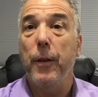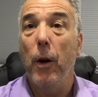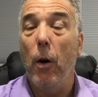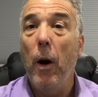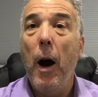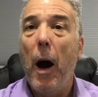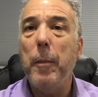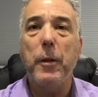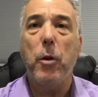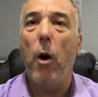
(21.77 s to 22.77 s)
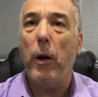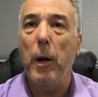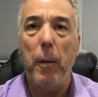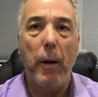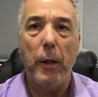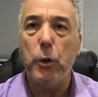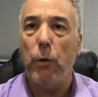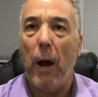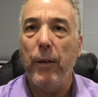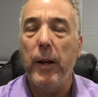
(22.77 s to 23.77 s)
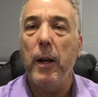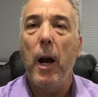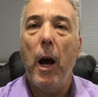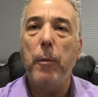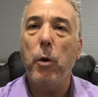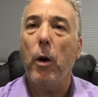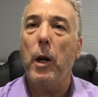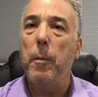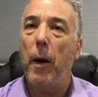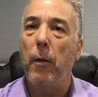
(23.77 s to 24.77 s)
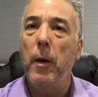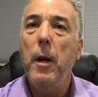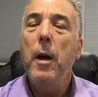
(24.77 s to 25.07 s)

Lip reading: You know, I'm not talking about extravagant. I'm talking about